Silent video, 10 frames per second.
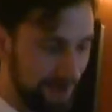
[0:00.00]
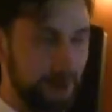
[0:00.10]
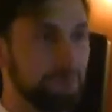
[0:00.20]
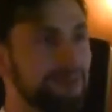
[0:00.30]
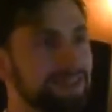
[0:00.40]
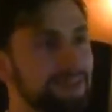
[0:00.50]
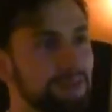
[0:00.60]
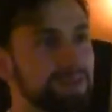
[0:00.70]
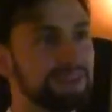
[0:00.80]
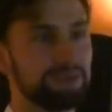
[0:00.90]
I hope that's a
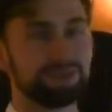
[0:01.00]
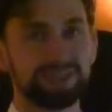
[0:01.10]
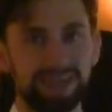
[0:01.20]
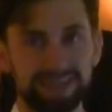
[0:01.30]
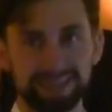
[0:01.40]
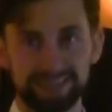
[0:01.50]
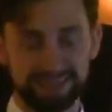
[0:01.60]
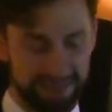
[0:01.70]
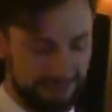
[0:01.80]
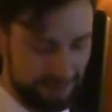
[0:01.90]
little bit different tonight.
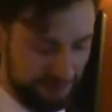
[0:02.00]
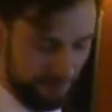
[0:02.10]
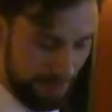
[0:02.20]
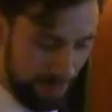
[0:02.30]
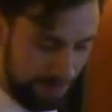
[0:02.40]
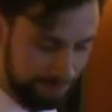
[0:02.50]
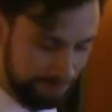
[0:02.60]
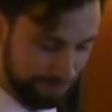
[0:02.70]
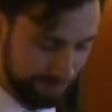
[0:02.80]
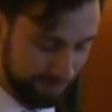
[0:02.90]

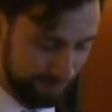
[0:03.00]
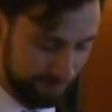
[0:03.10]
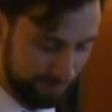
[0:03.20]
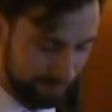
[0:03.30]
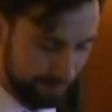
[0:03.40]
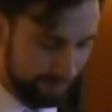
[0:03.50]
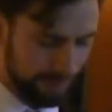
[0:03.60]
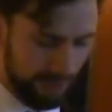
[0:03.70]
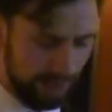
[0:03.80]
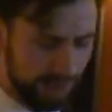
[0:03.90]
I
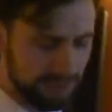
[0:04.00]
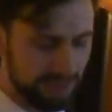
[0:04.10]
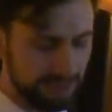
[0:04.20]
like to